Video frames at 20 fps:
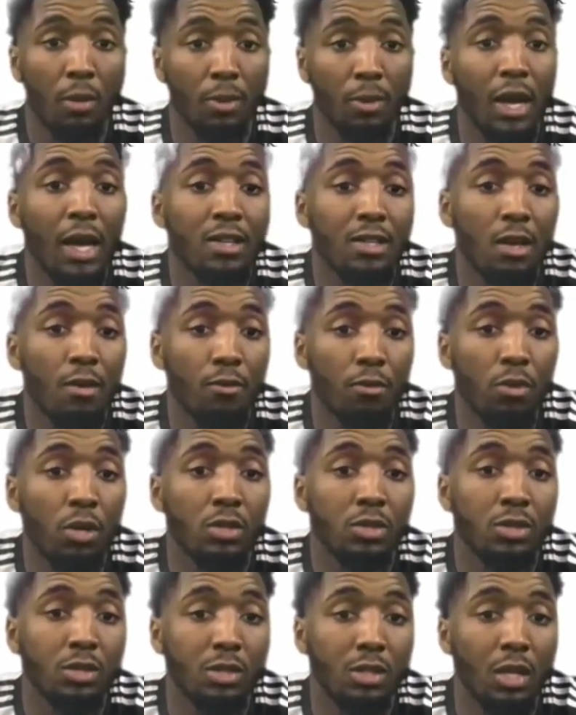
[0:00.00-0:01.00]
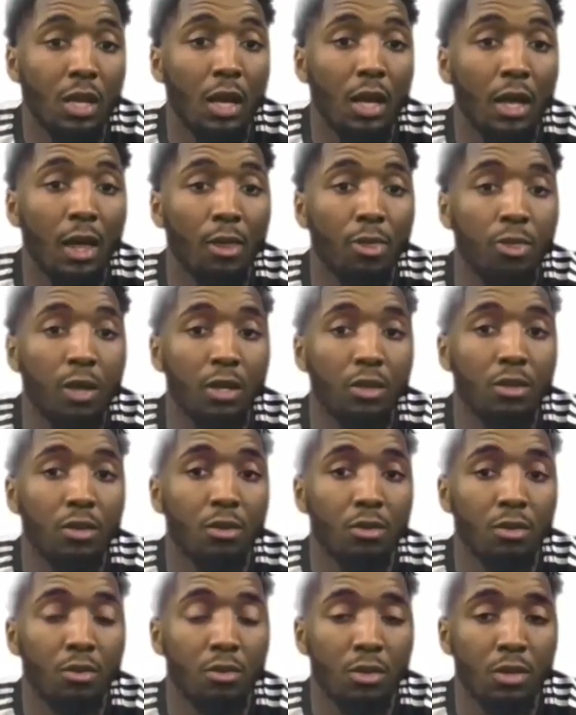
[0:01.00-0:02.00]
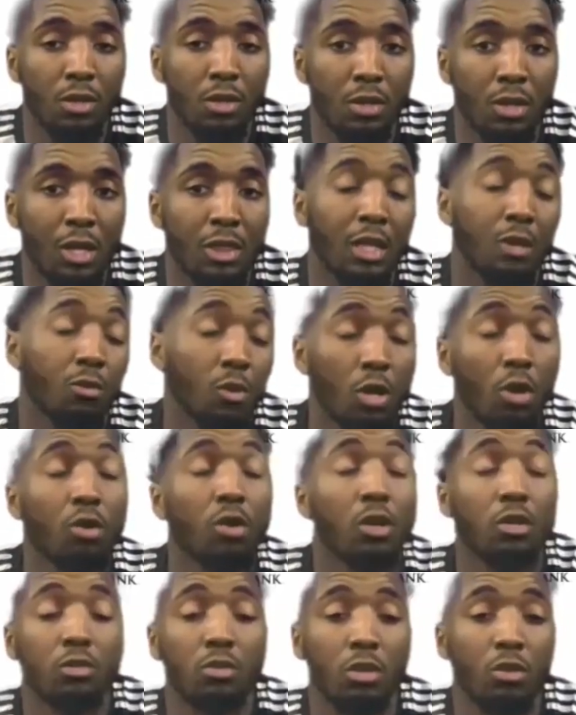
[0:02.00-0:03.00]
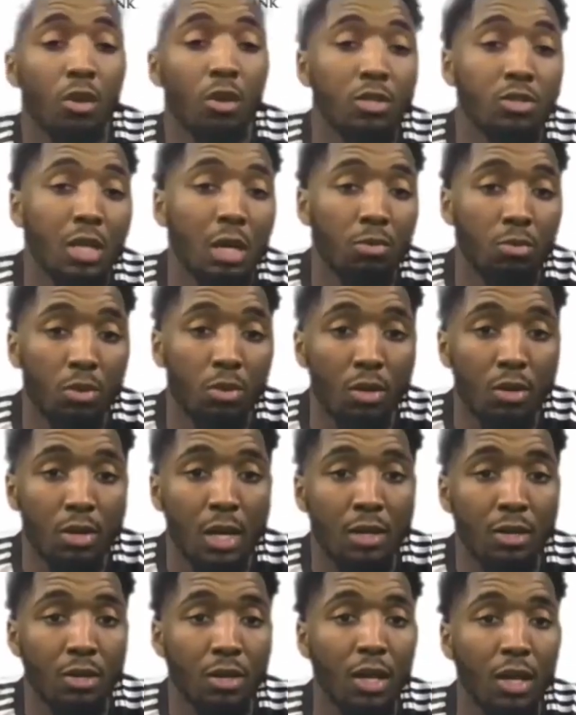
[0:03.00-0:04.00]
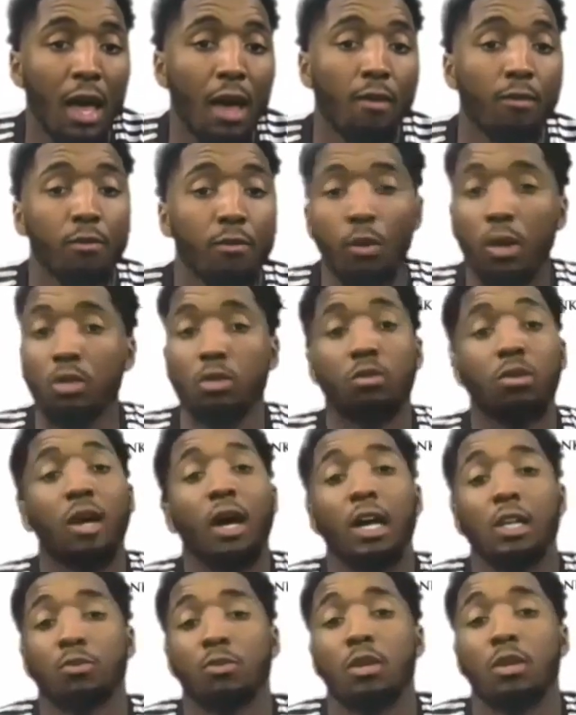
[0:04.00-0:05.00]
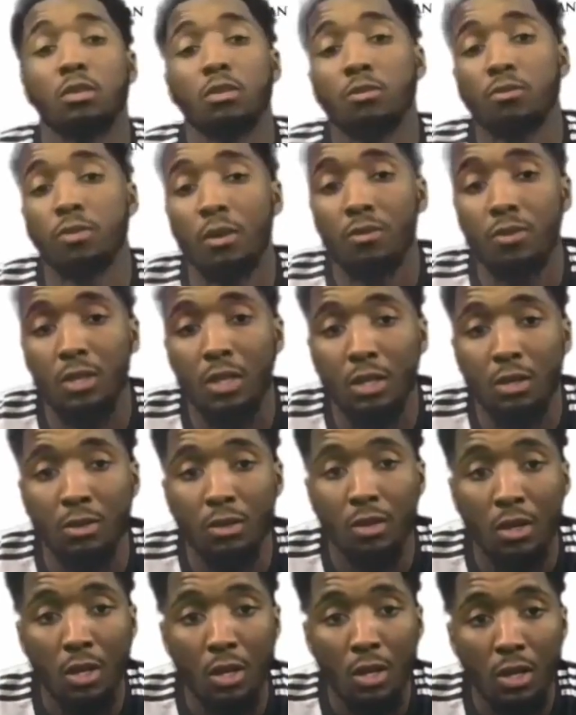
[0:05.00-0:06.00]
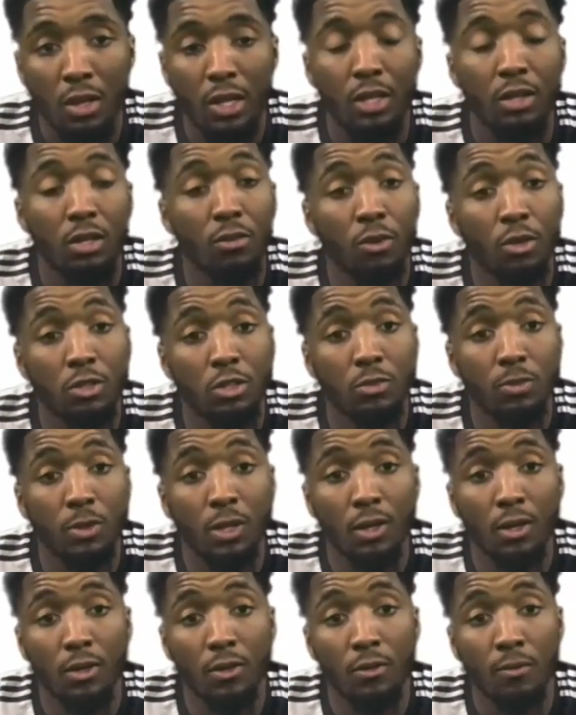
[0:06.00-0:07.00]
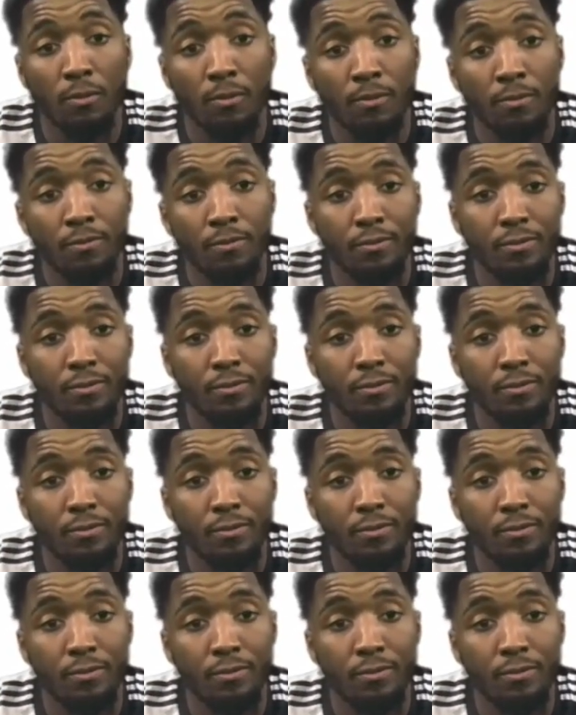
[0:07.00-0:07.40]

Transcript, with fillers: Um, guys have voices, and I, I, think they're doing. I think we're going to do a great job when we go down there. Have one guys one through fifteen, let their voices be heard.